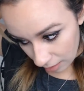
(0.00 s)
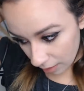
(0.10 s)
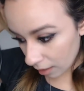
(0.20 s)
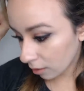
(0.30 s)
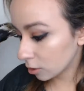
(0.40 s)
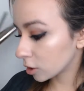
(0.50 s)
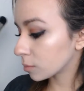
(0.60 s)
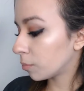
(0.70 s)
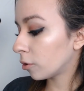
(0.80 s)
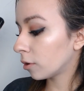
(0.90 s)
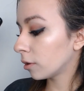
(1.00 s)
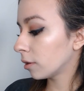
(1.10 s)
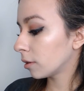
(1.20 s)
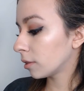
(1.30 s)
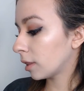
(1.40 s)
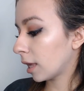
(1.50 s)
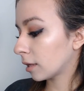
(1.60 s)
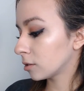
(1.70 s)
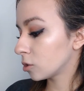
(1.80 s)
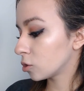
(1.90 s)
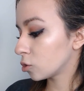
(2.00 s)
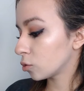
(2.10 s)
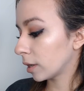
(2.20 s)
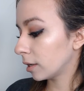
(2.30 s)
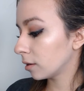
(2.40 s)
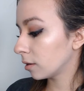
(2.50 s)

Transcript: again, just pull the ends straight.